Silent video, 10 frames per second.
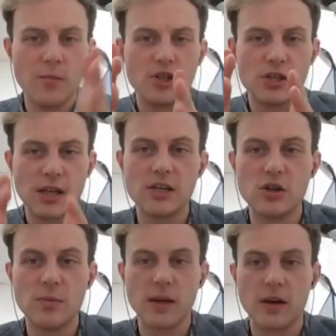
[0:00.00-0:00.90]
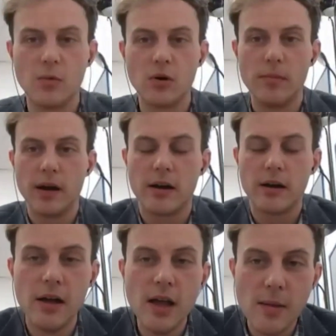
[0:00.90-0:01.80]
We're just kind of zooming in on one part
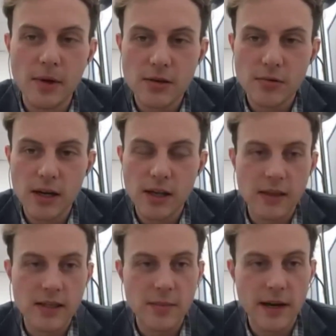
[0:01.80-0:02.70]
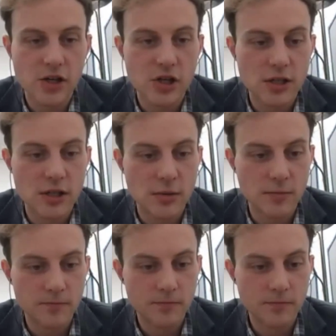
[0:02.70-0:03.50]
because I really think there's some action to do.